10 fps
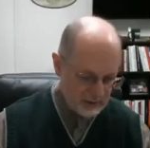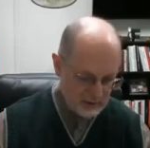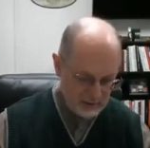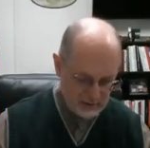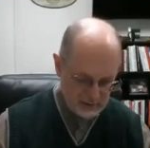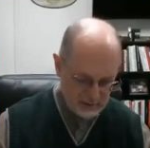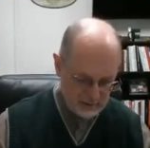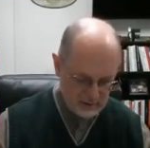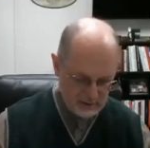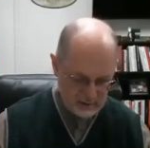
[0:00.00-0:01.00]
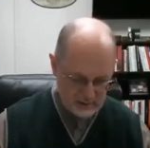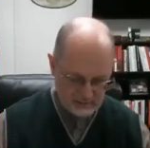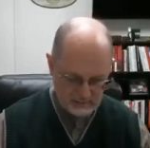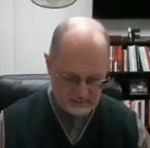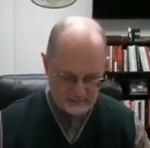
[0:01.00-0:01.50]

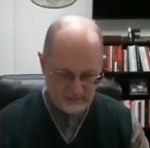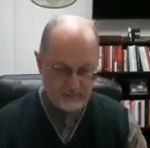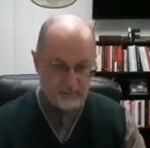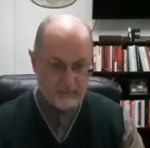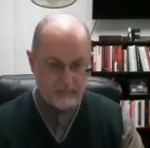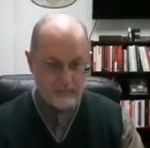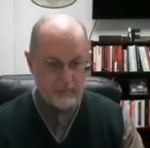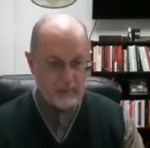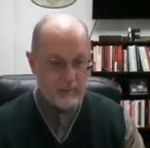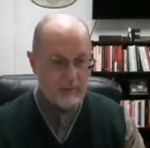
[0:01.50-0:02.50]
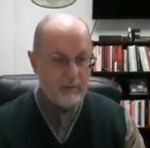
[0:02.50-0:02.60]
(no one is talking)